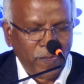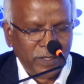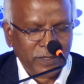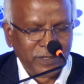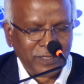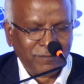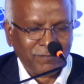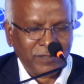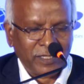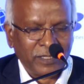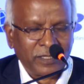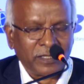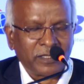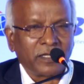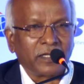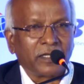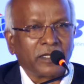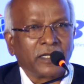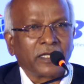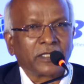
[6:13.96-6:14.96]
seven
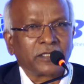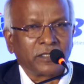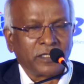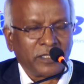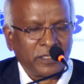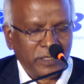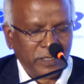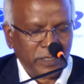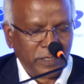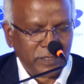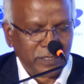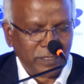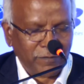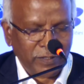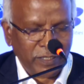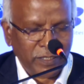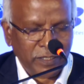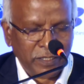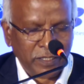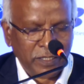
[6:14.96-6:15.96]
national and
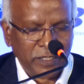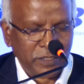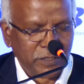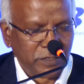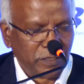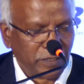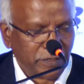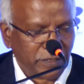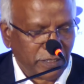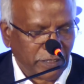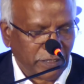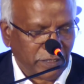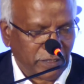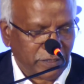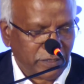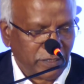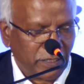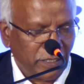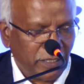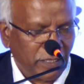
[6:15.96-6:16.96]
7 international
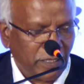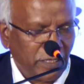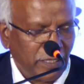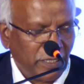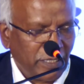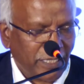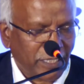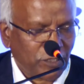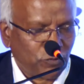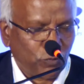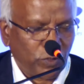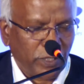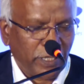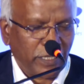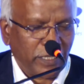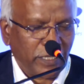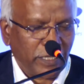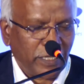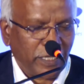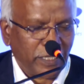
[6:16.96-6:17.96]
journals. Has
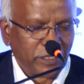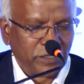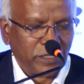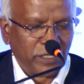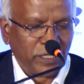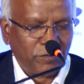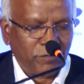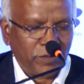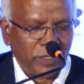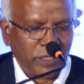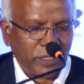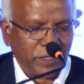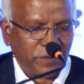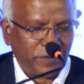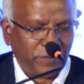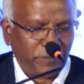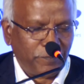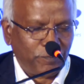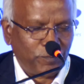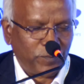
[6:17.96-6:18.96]
won national award
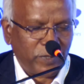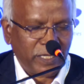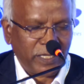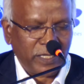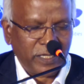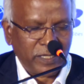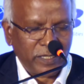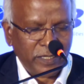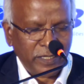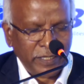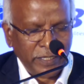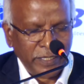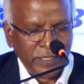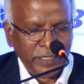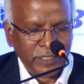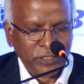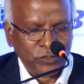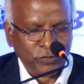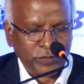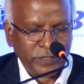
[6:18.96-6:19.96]
by
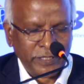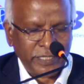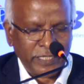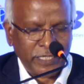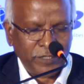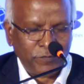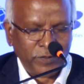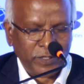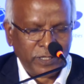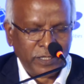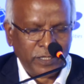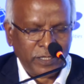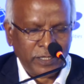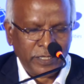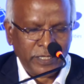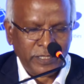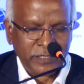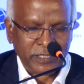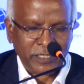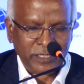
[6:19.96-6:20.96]
Indian Society for
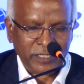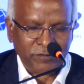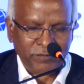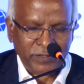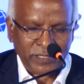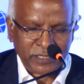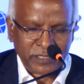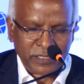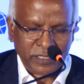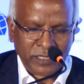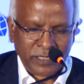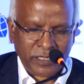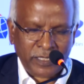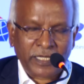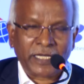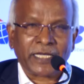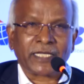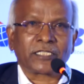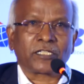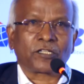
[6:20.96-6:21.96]
Non-Destructive Testing and
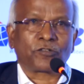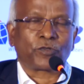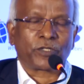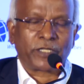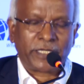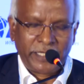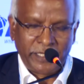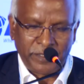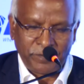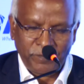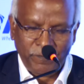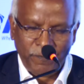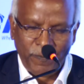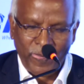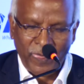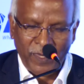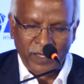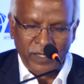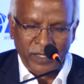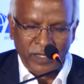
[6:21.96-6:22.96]
ISRO team
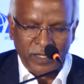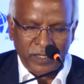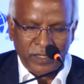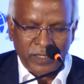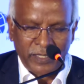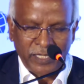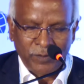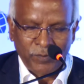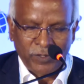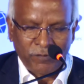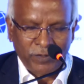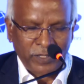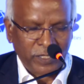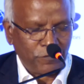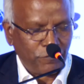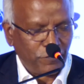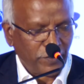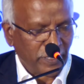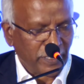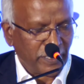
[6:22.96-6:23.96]
award
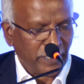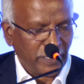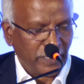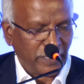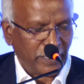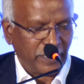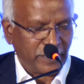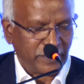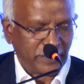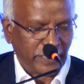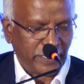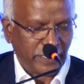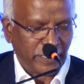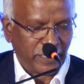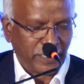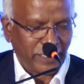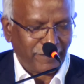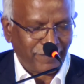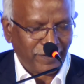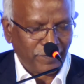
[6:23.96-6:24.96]
for the design
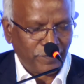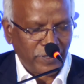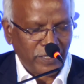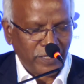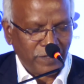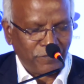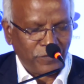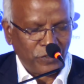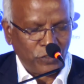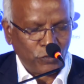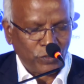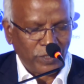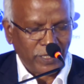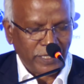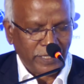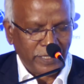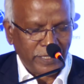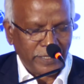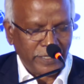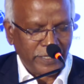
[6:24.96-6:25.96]
and development of dual
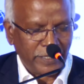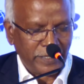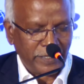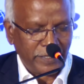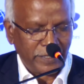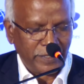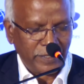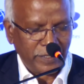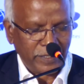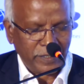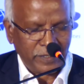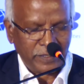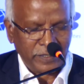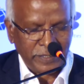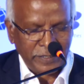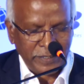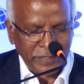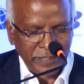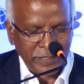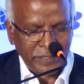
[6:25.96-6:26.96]

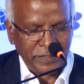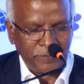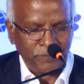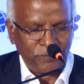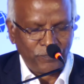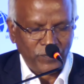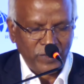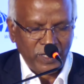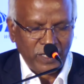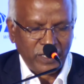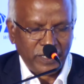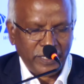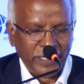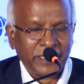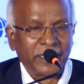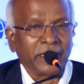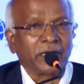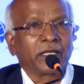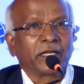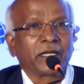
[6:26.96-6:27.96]
gridded
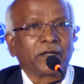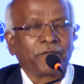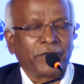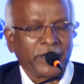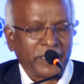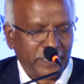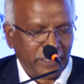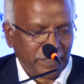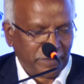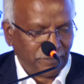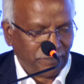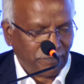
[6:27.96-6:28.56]
antenna reflector.